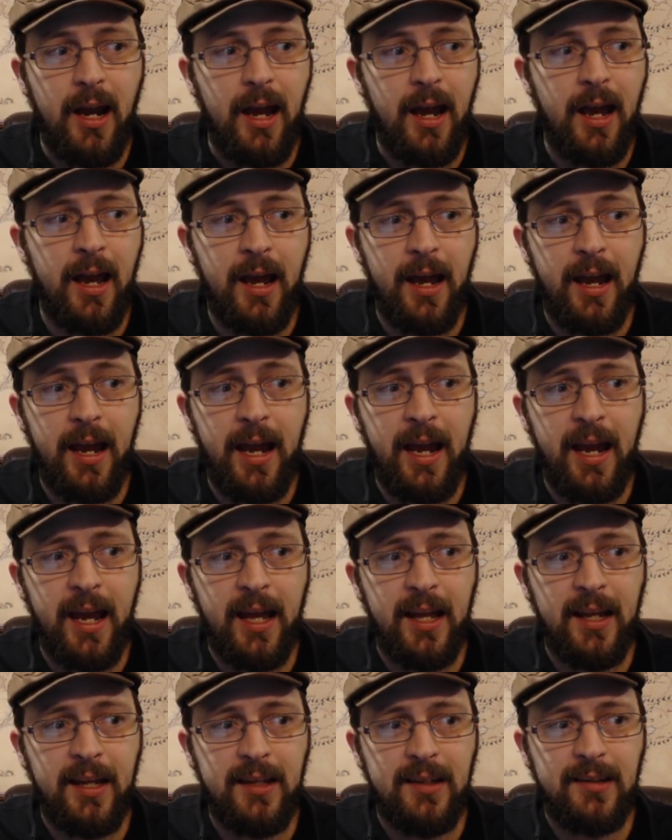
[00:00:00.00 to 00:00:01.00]

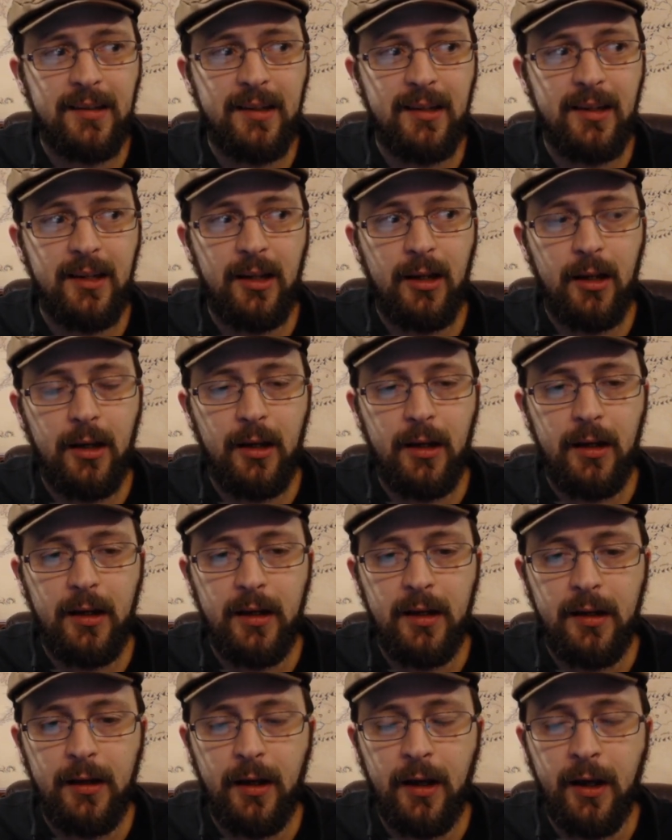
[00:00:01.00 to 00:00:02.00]
And
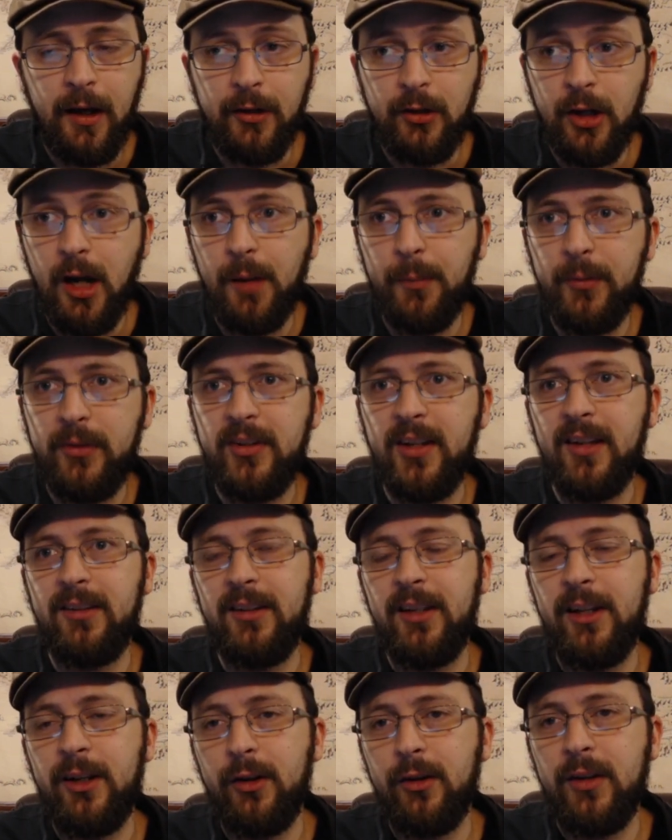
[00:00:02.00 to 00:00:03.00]
Tom says
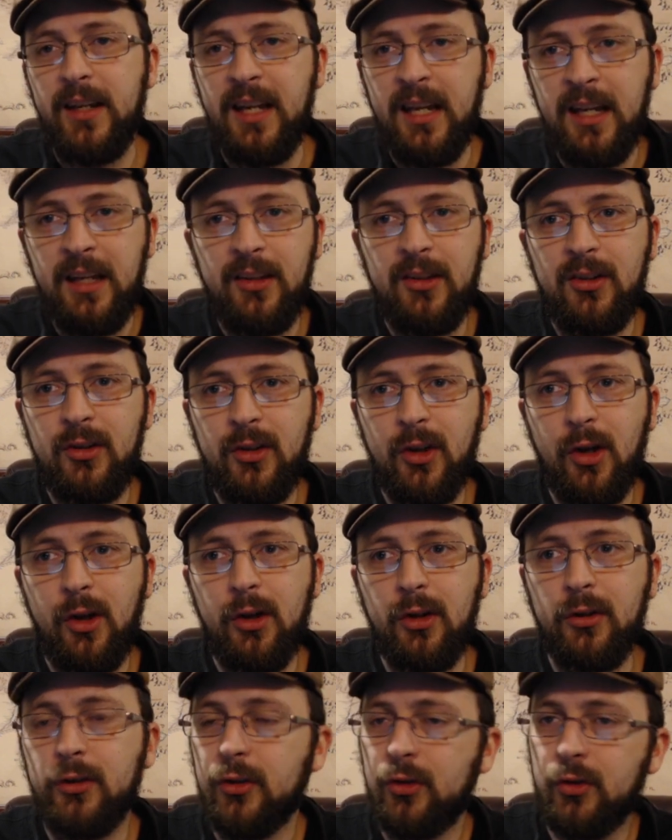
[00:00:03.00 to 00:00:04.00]
later that his
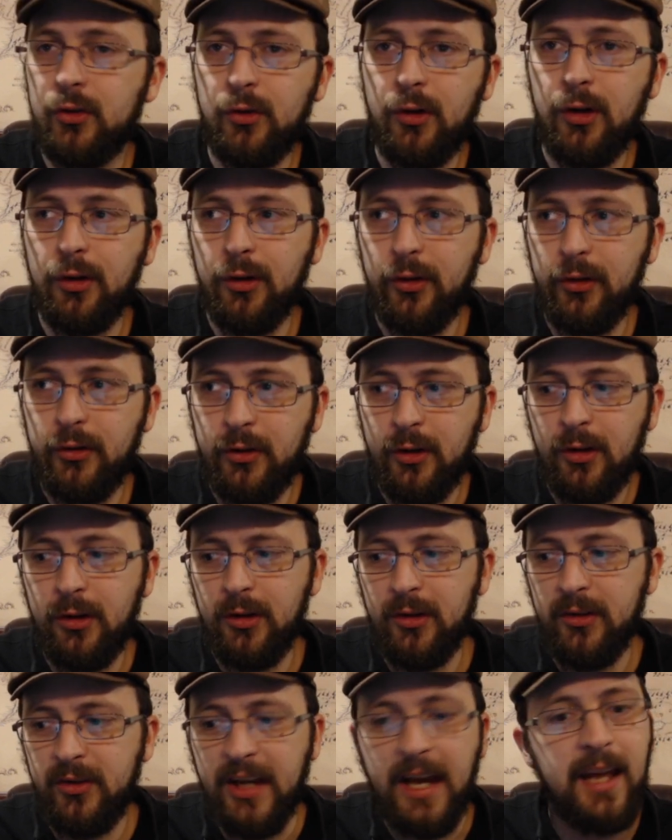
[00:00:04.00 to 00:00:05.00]
songs are stronger
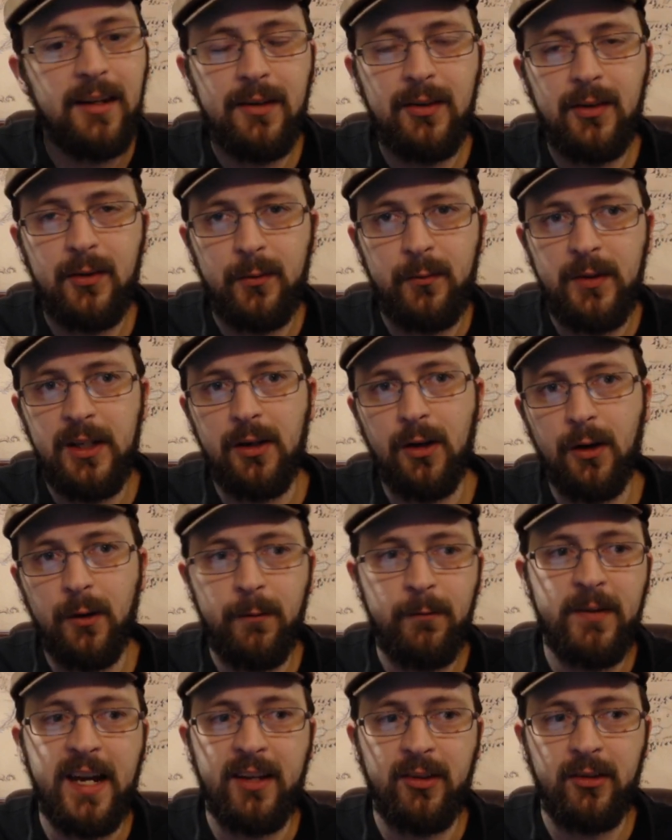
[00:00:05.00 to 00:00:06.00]
songs and his feet are
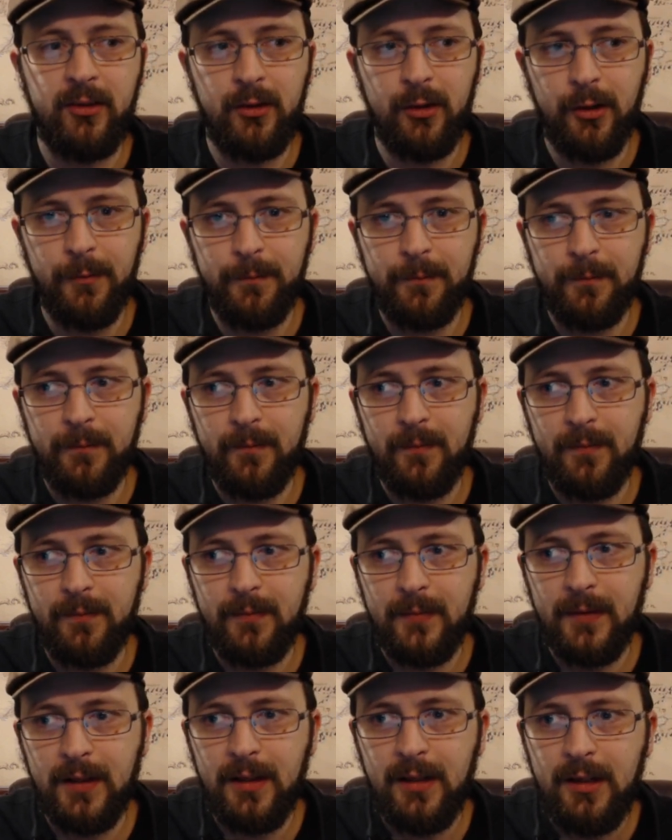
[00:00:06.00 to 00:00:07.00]
faster.
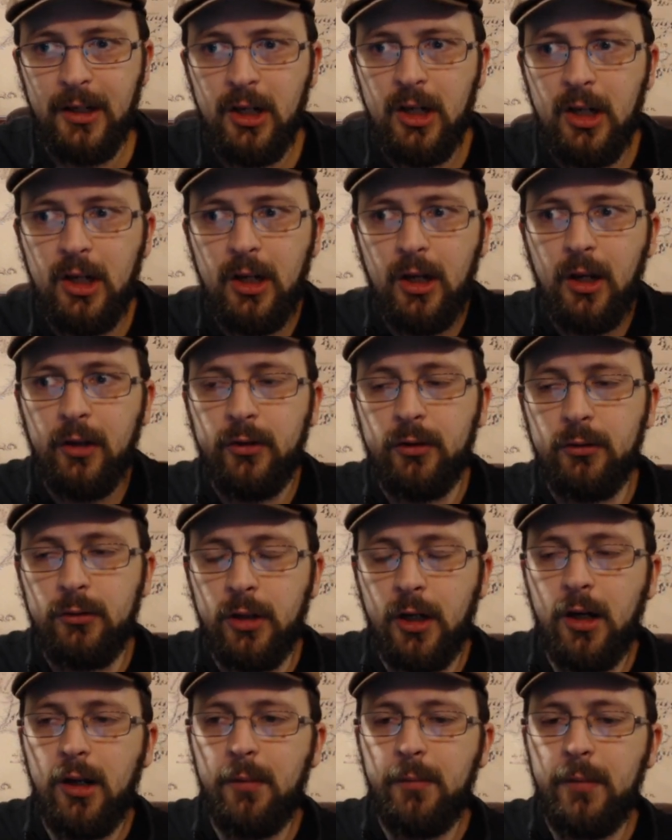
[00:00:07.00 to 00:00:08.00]
So
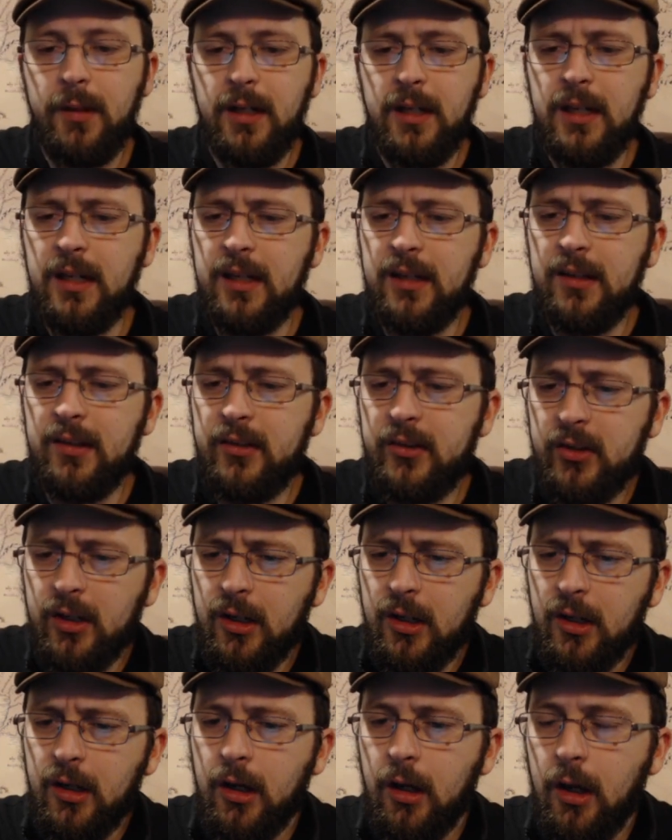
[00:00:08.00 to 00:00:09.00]
Tom is
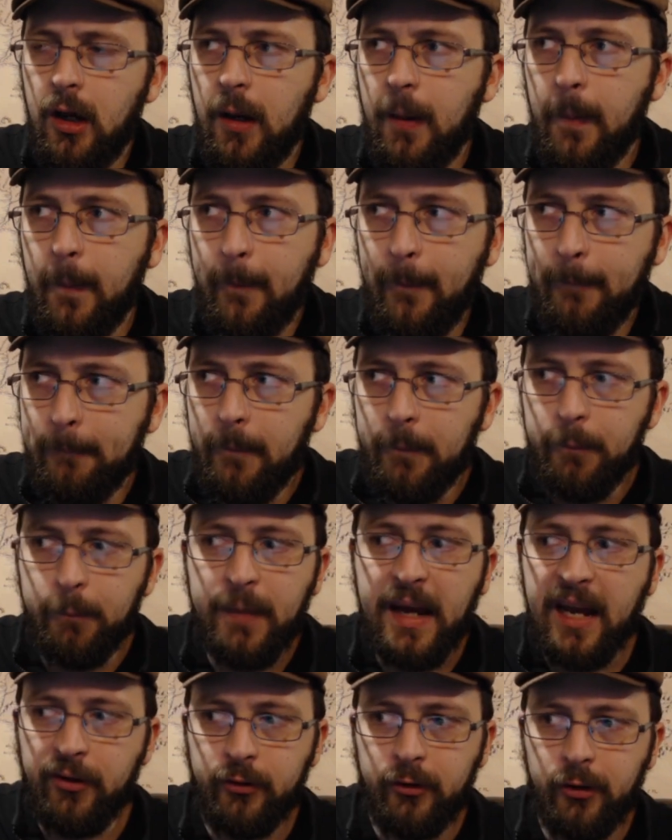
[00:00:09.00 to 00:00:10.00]

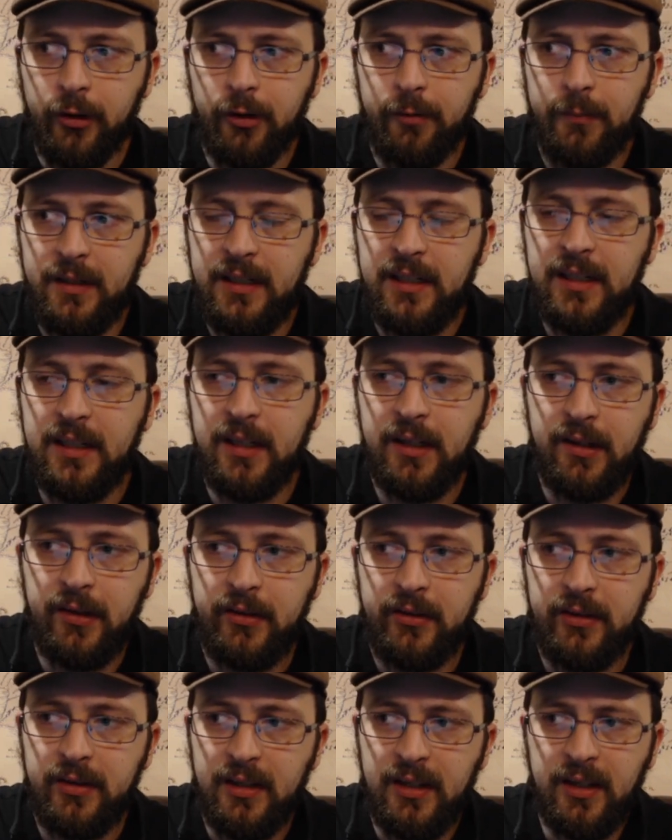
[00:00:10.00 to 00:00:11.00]
master. He
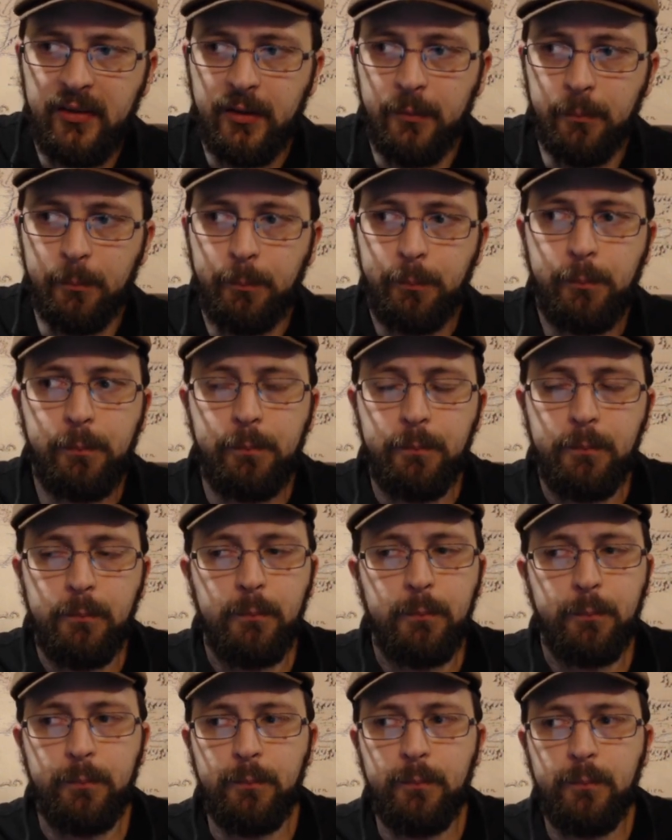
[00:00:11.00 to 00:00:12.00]
is
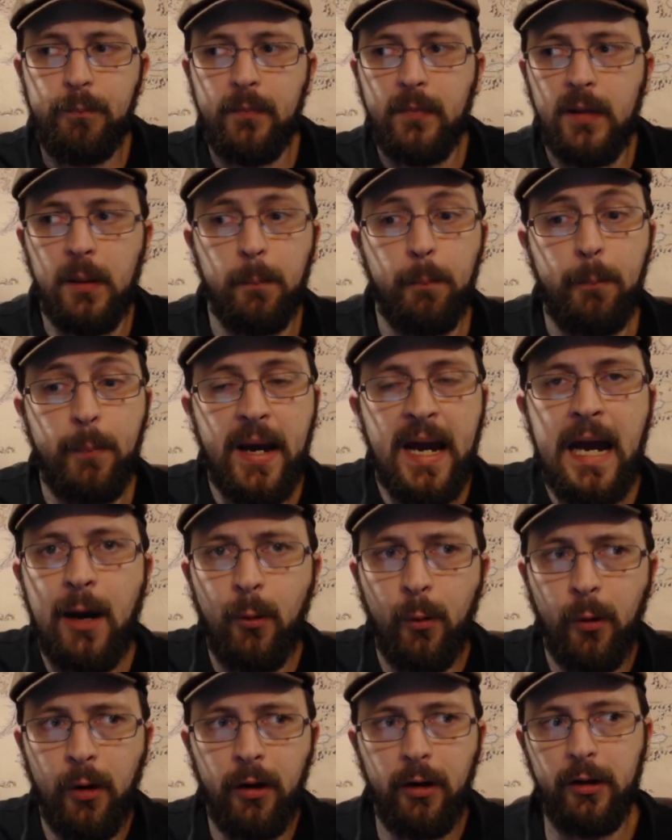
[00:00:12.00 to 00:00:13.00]

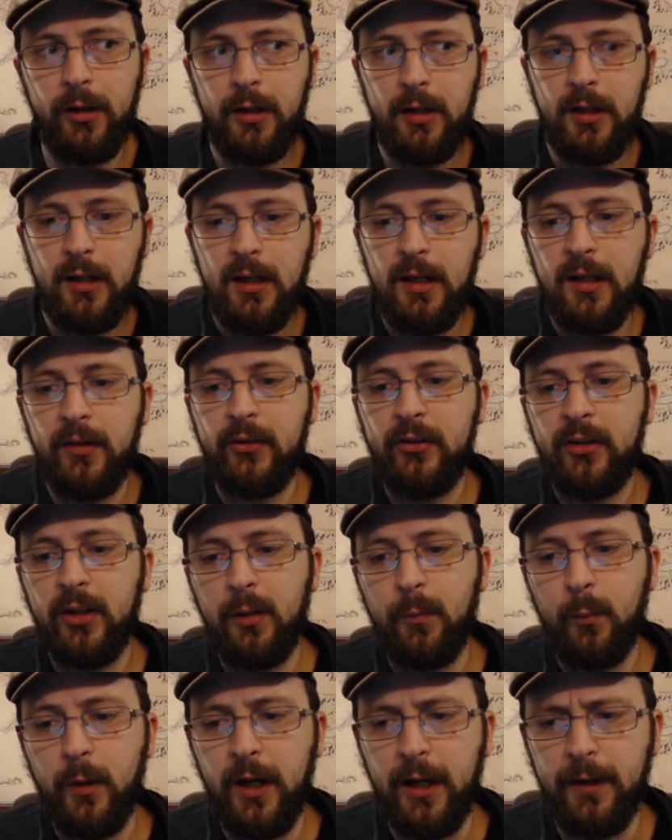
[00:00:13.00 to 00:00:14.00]
empowered in
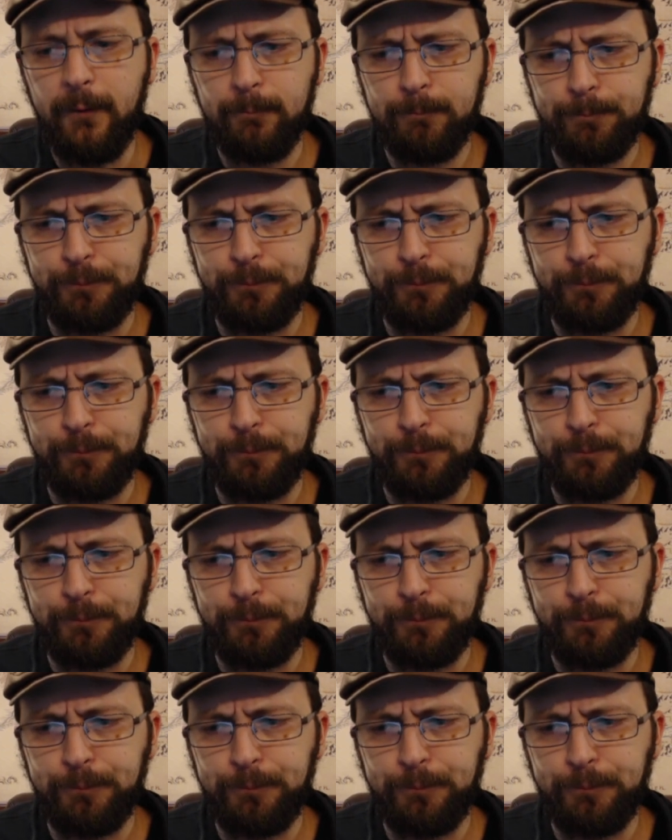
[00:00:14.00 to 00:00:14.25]
some way.